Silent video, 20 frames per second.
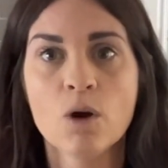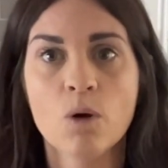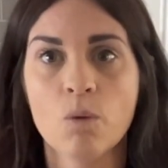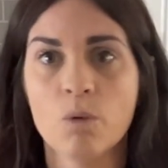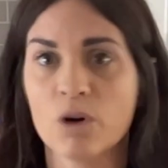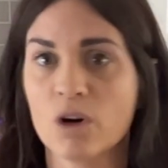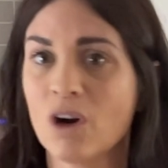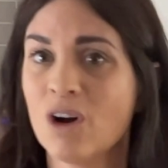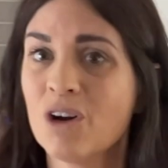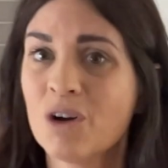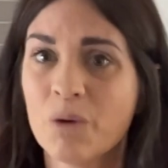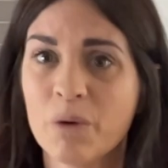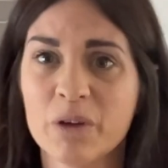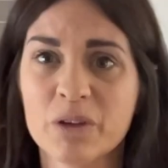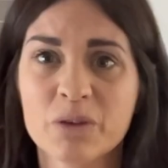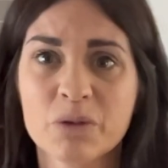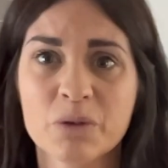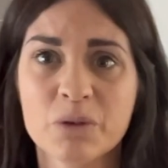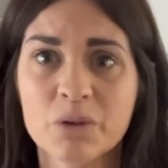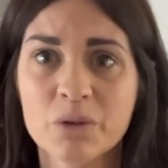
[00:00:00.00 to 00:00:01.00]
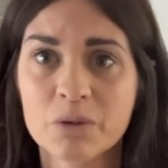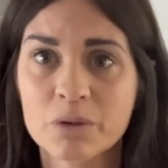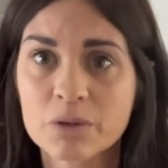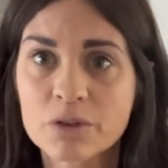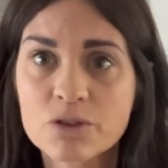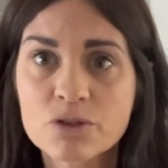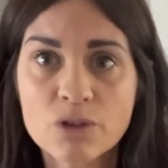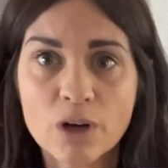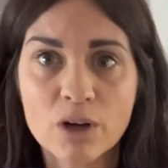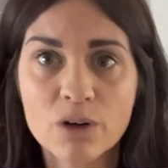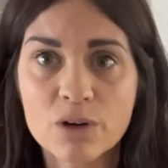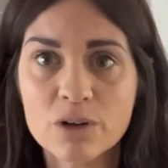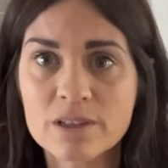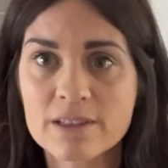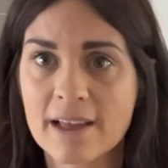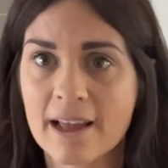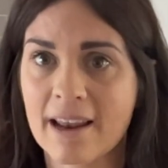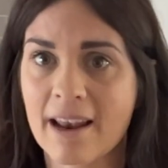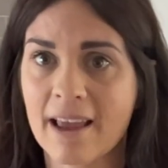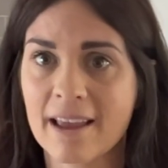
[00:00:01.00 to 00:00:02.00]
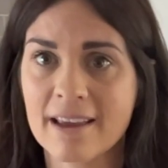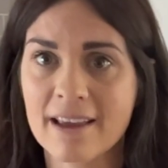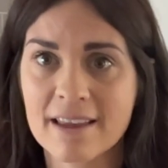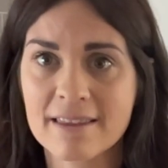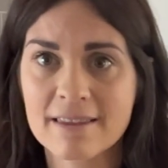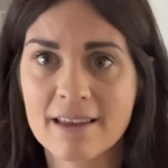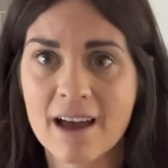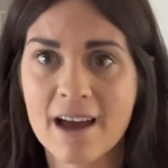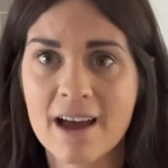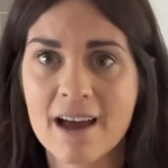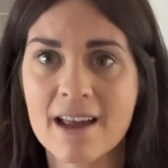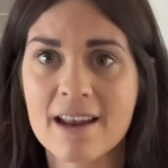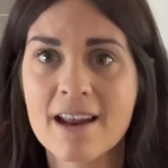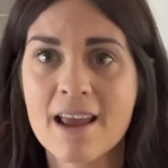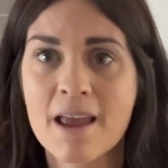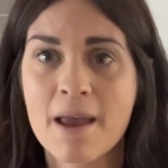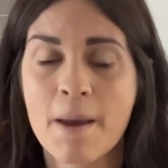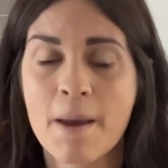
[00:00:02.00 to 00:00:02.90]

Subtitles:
We're all going through struggles, and I get that.